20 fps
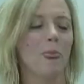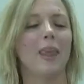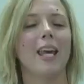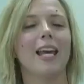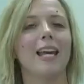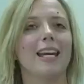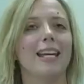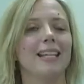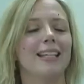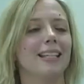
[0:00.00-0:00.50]

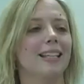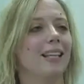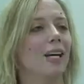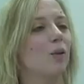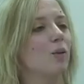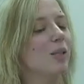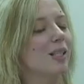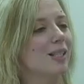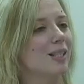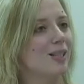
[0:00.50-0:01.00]
And
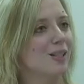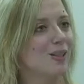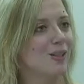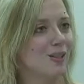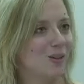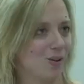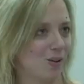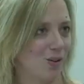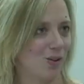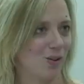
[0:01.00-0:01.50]
that was the
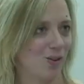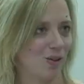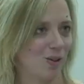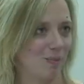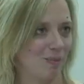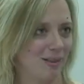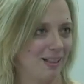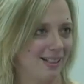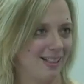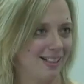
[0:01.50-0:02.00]

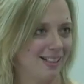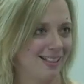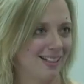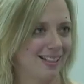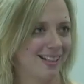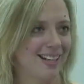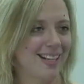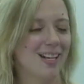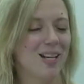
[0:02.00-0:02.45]
snowstorm meet.